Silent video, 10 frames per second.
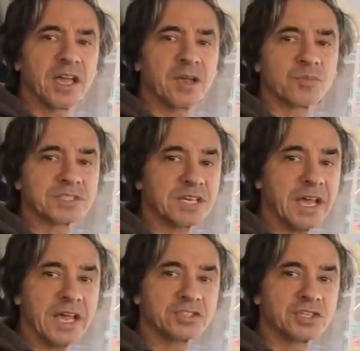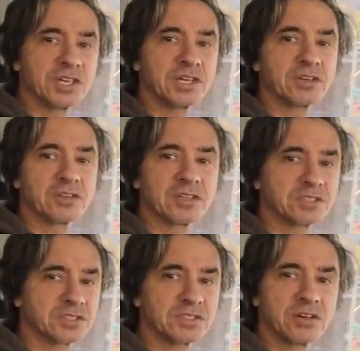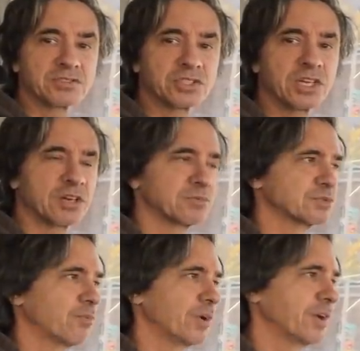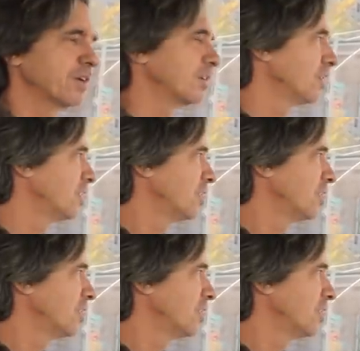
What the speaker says: and was hatching. This is no shit, it was weird.